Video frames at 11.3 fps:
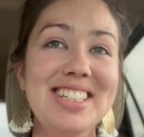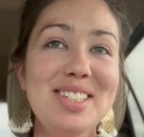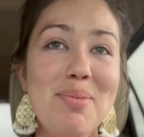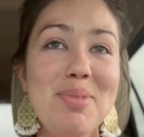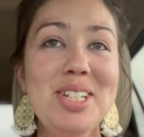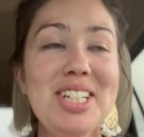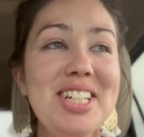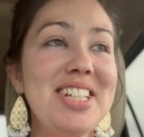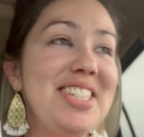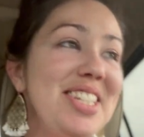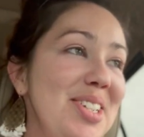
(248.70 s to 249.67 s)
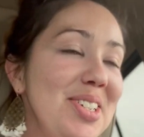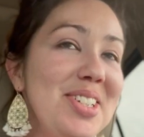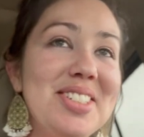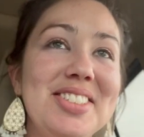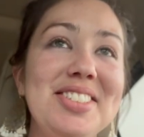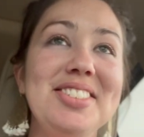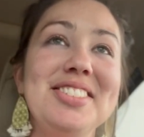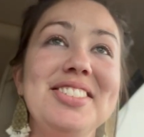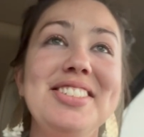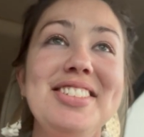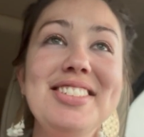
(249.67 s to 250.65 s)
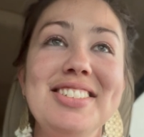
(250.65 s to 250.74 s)
Something to consider.
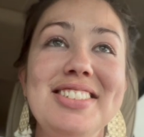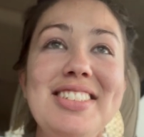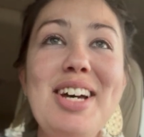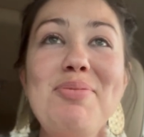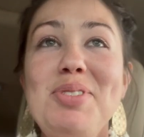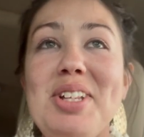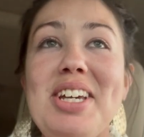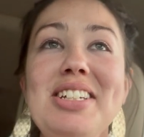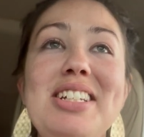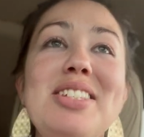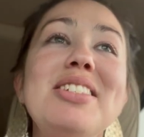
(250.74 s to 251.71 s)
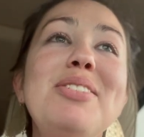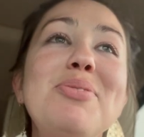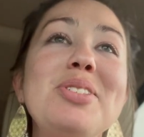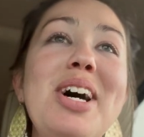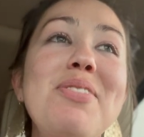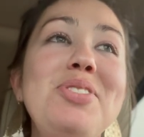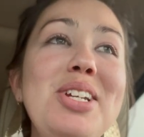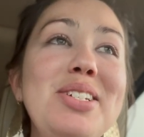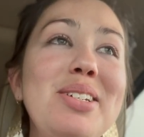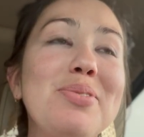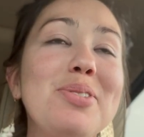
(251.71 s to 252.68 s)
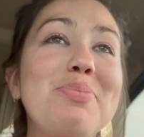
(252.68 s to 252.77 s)
I feel like it was
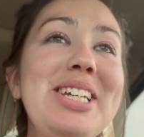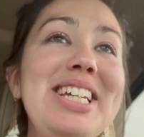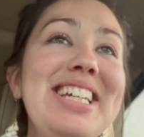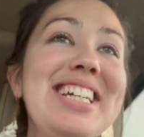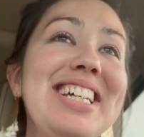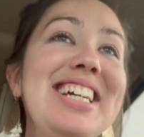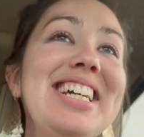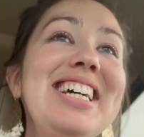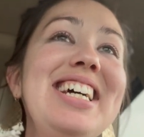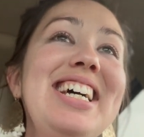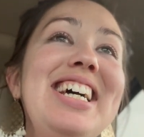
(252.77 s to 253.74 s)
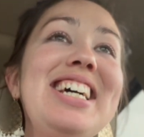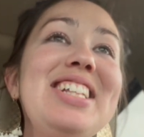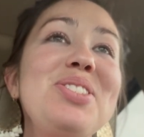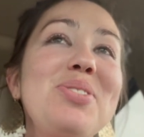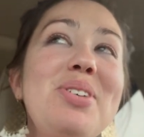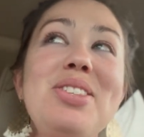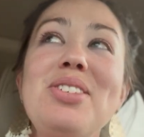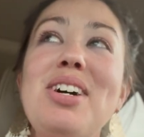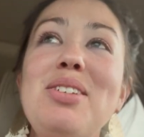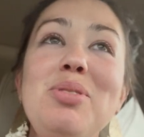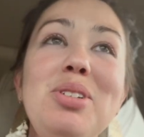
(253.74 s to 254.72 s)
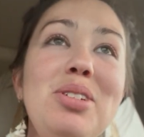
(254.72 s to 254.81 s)
life-changing for me, and so I
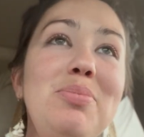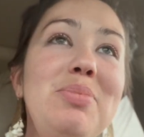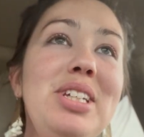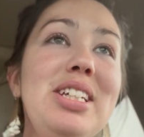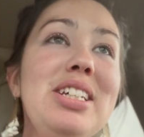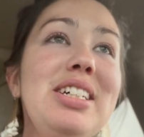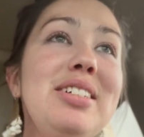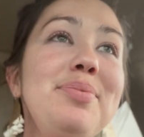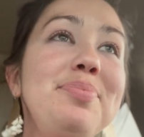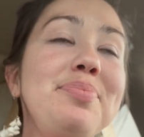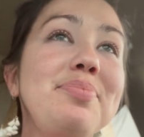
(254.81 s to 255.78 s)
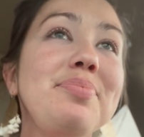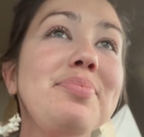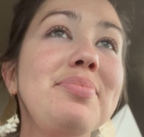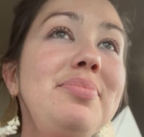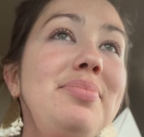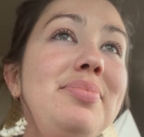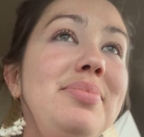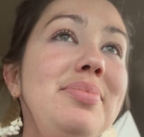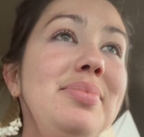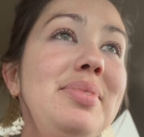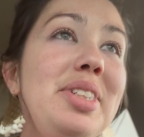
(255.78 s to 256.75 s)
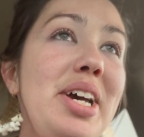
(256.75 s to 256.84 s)
thought could be
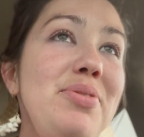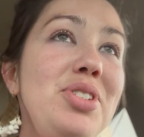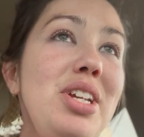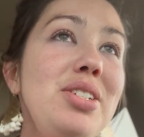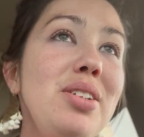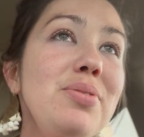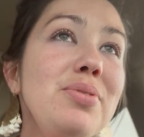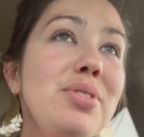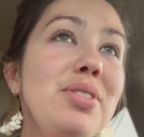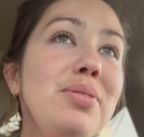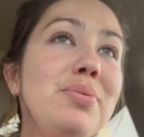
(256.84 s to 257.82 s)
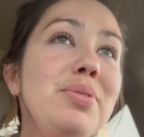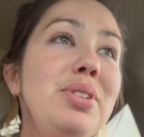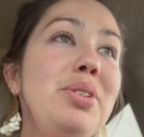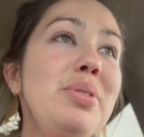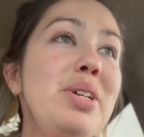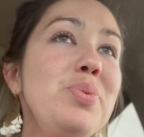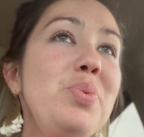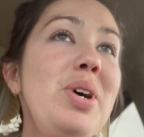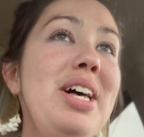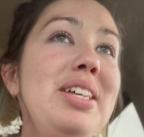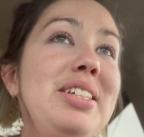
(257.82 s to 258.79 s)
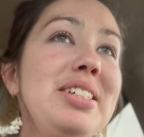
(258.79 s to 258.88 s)
life-changing for you as
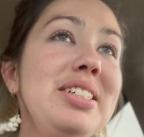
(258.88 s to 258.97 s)
well.